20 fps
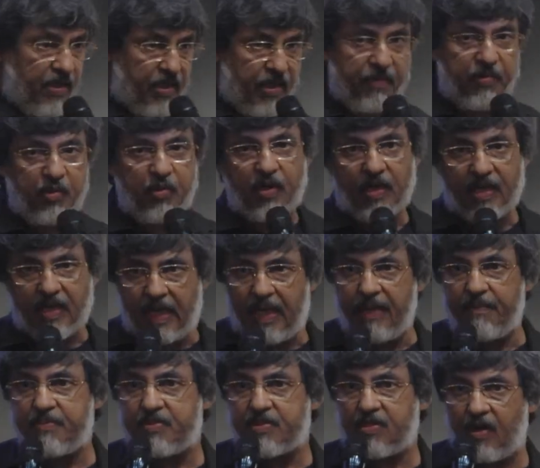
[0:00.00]
give you a
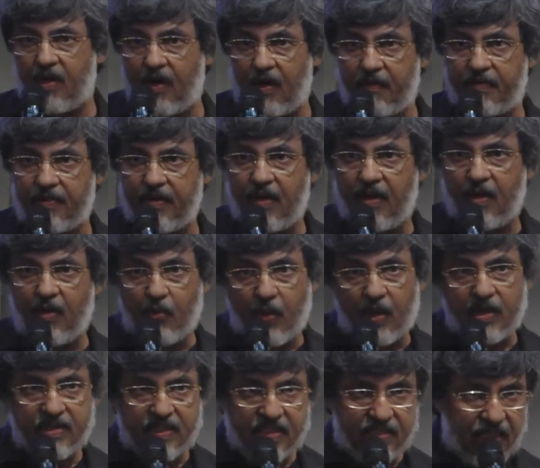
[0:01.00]
glimpse of
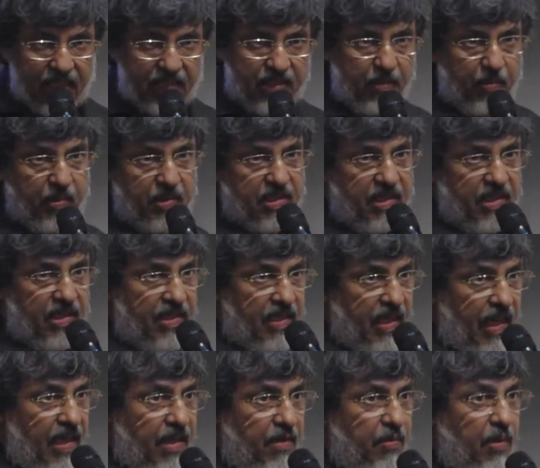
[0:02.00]
what this exhibition is like,